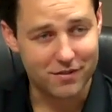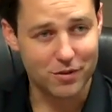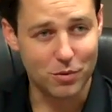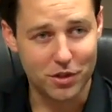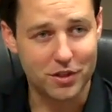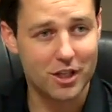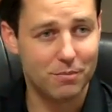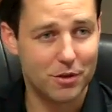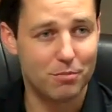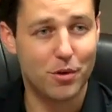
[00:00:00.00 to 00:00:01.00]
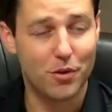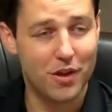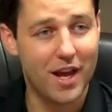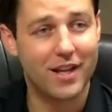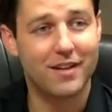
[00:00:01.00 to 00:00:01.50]
for Will to come here,
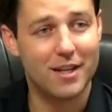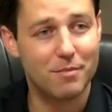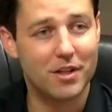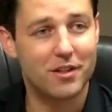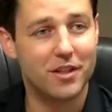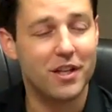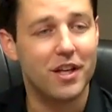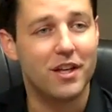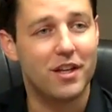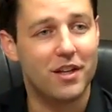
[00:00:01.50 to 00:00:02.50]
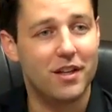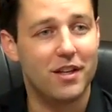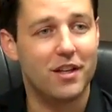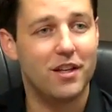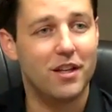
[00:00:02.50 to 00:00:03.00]
both academically and
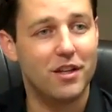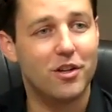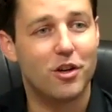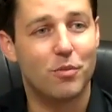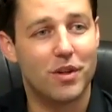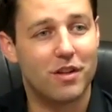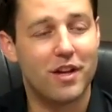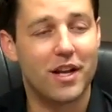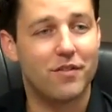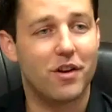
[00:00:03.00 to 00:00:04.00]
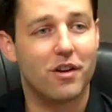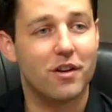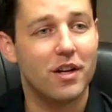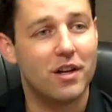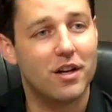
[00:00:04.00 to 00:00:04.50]
then with a lot of
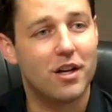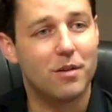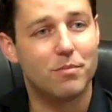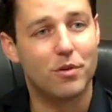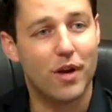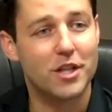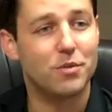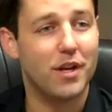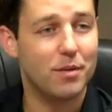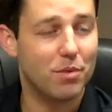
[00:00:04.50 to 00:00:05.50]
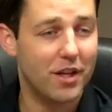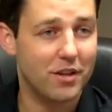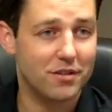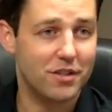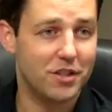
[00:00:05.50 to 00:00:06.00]
our graduating
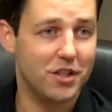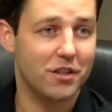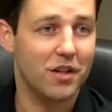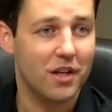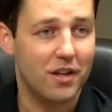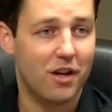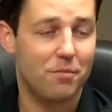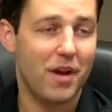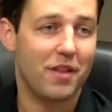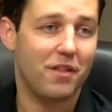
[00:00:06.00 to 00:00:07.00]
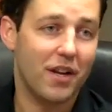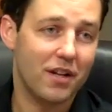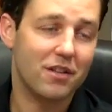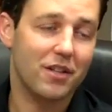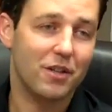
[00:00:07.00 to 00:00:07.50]
players this year.
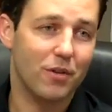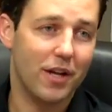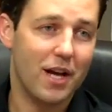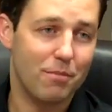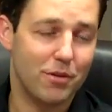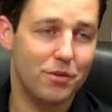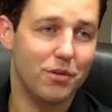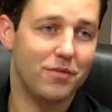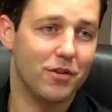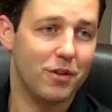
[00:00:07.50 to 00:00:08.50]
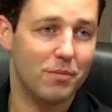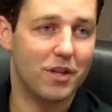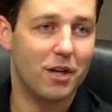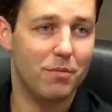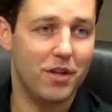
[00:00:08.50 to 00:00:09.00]
Athletically, a great opportunity for him to
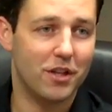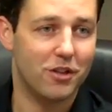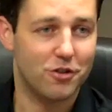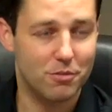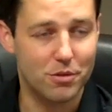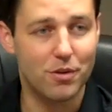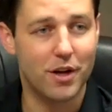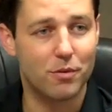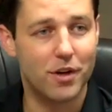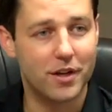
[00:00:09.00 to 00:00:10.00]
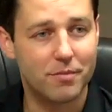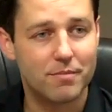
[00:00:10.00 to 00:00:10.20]
come in and contribute right away.